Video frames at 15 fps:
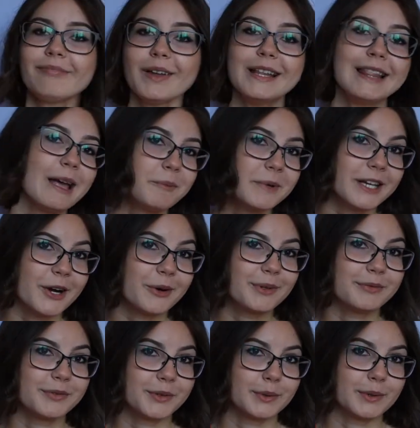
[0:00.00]
Let me know
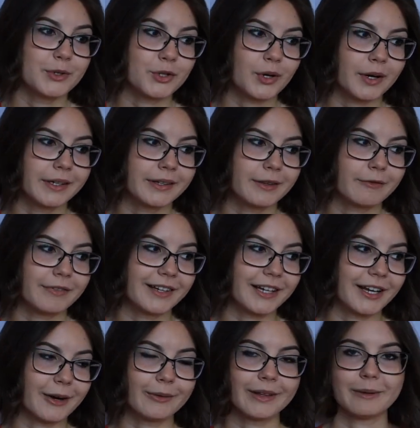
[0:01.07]
if you enjoyed the
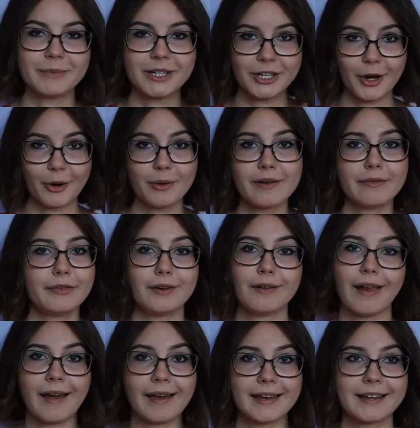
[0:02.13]
video. Let me know if you
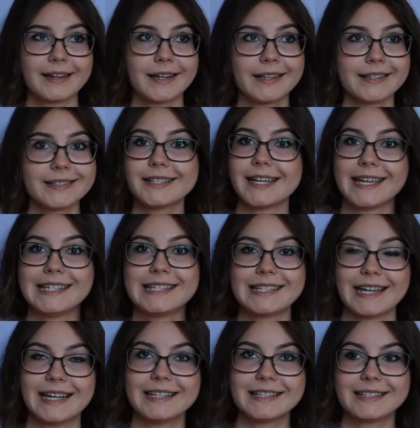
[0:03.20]
like taste
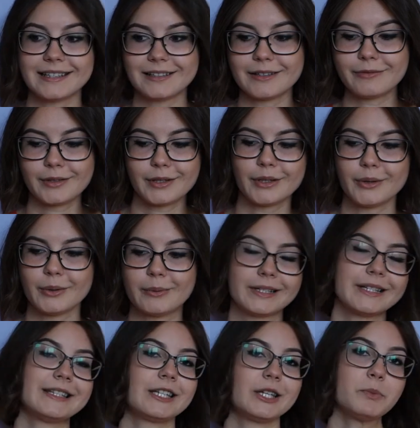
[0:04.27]
test and if you want
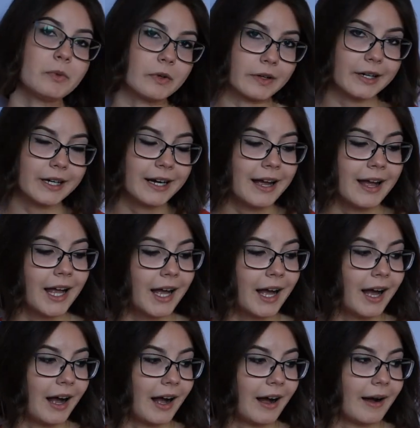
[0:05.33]
to see more.
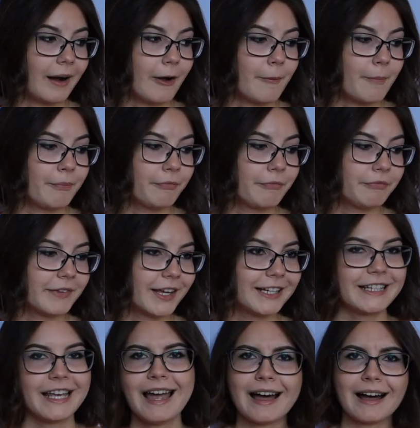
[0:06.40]

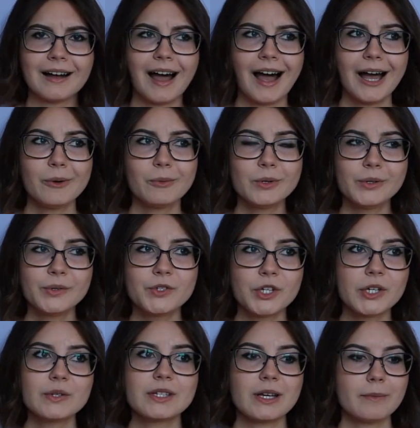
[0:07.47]
And yeah, I will
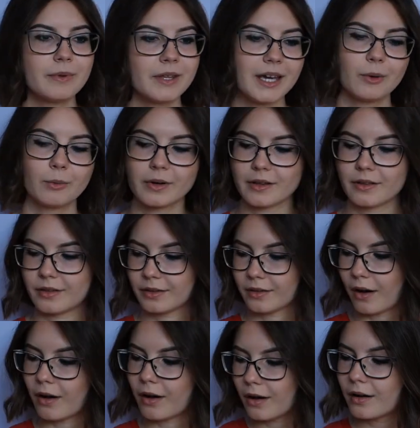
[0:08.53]
do something with
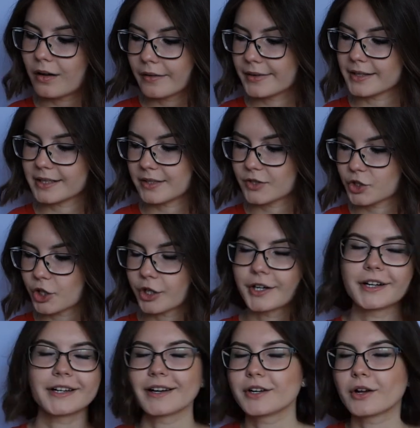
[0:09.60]
all this
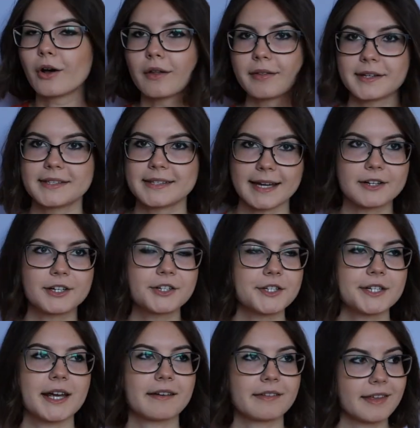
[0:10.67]
sugar and all this
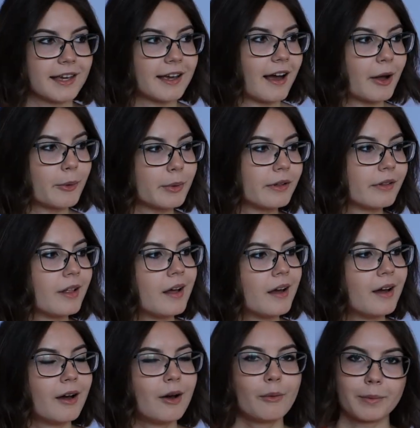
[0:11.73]
energy. I think I will
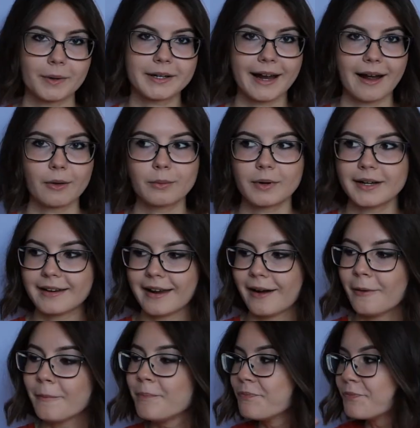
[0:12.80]
work out right now.